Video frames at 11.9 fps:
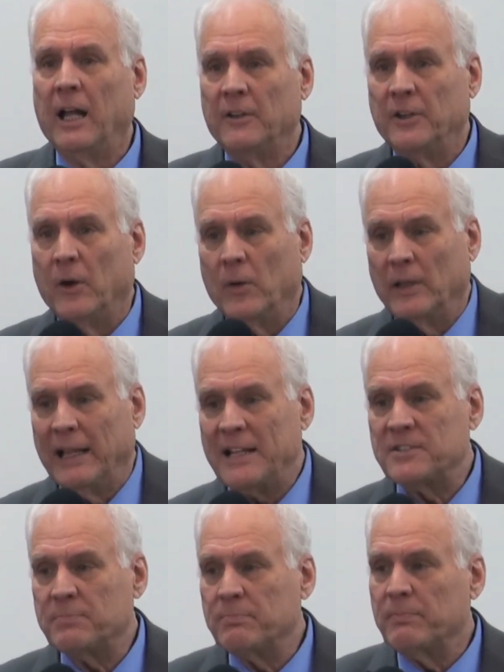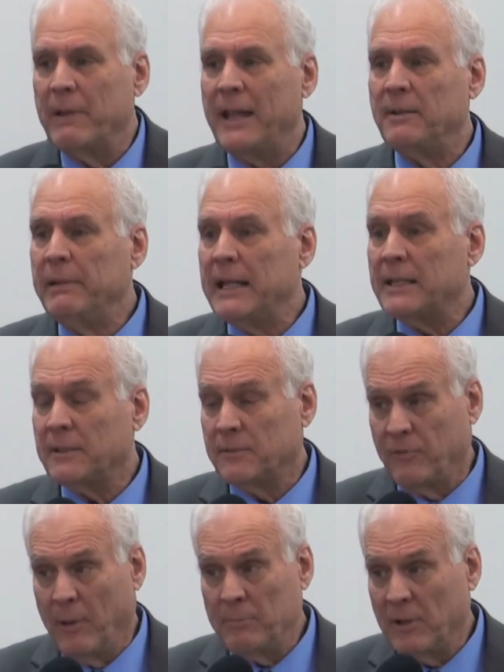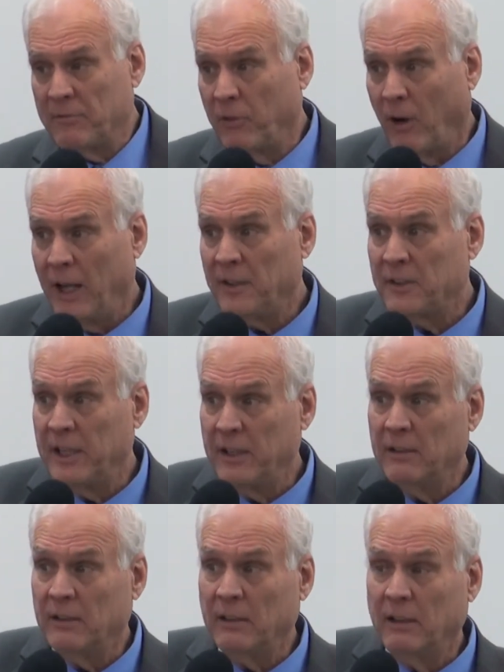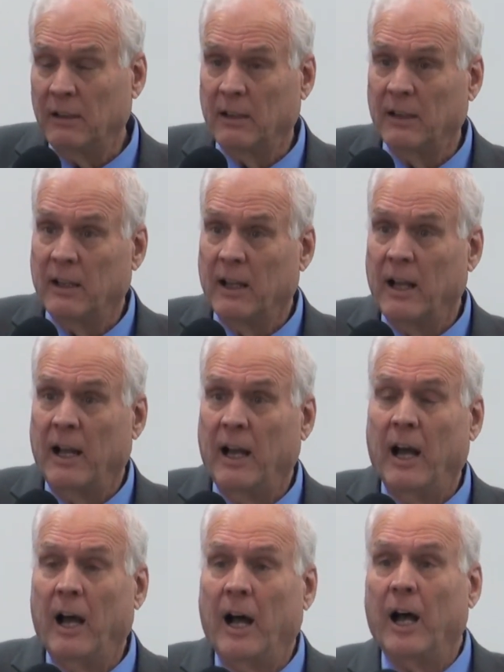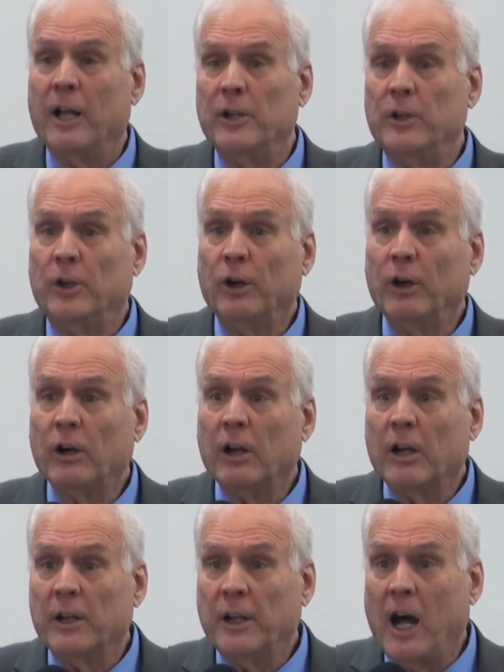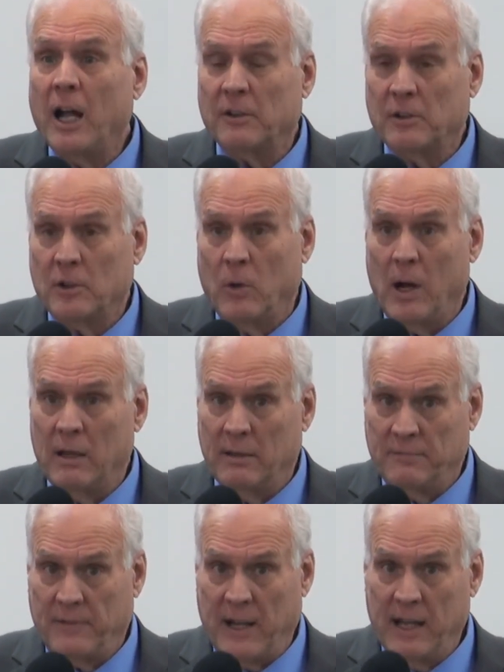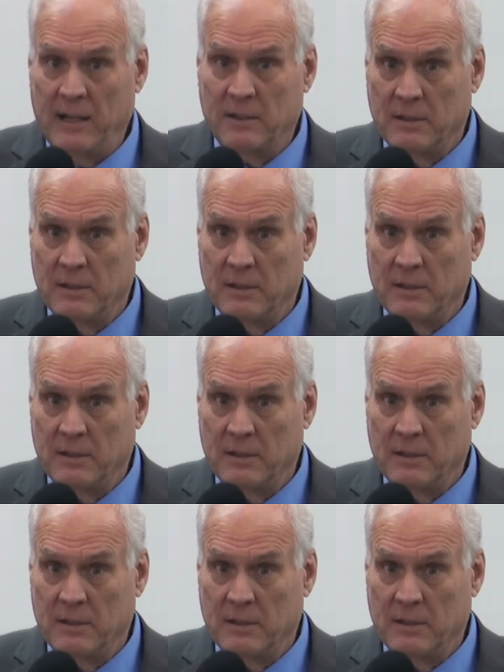So let's admit from the front here, you're not qualified